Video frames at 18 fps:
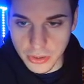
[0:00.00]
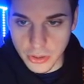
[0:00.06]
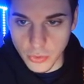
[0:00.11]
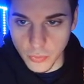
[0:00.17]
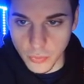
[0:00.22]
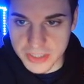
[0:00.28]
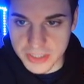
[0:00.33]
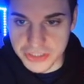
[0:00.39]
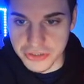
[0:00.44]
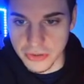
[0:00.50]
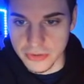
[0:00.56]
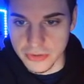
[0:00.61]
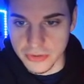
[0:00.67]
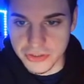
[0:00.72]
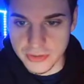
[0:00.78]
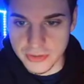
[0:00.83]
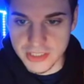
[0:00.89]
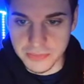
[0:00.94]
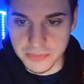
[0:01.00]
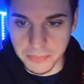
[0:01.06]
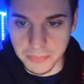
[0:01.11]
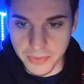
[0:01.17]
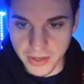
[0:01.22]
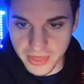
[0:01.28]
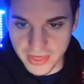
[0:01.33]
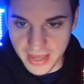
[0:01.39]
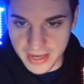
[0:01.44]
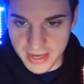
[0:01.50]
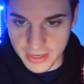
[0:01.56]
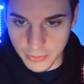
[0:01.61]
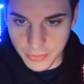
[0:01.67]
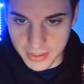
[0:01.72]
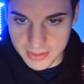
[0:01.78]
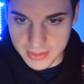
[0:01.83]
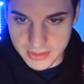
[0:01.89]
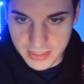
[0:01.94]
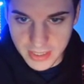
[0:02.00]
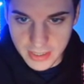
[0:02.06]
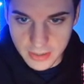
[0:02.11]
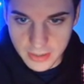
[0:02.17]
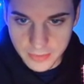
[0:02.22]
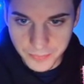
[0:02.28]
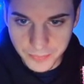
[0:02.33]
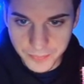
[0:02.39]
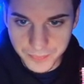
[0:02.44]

crystals. So let's book that in right there